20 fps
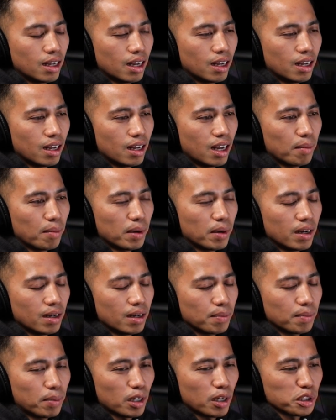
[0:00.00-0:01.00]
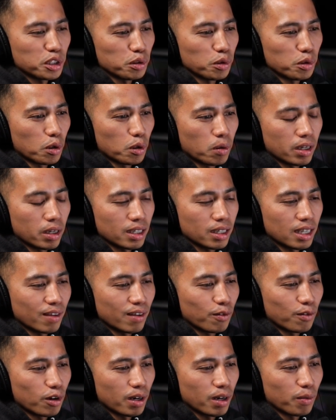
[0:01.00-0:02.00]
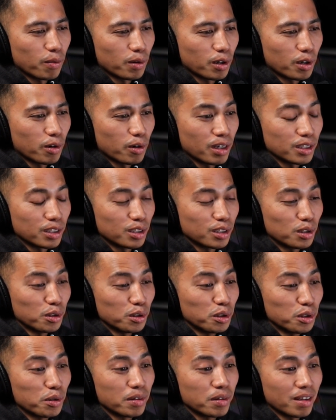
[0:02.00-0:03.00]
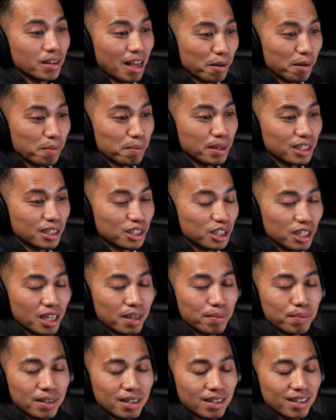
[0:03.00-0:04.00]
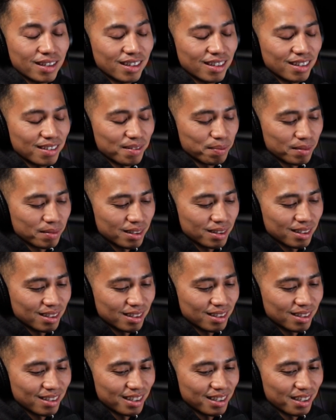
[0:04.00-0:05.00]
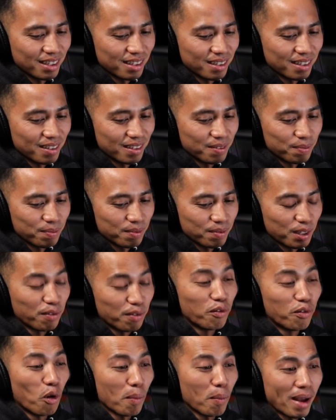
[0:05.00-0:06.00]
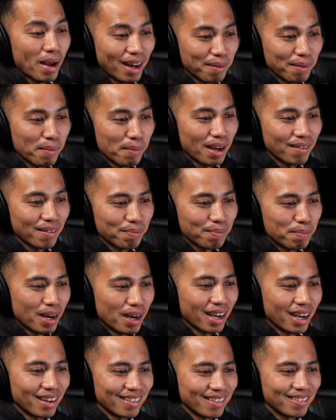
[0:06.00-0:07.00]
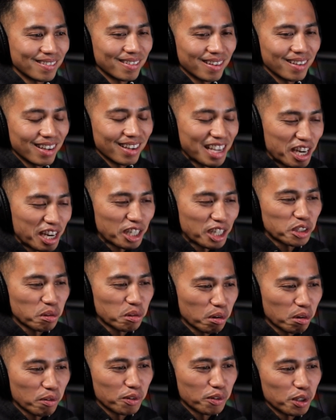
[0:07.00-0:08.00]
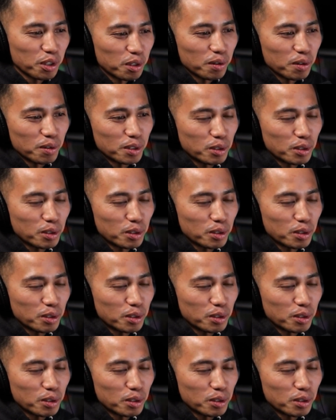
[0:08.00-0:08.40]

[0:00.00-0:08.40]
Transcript: I'm gonna pause you real quick and give credit where credit's due. You helped me shape the format of my initial review, so I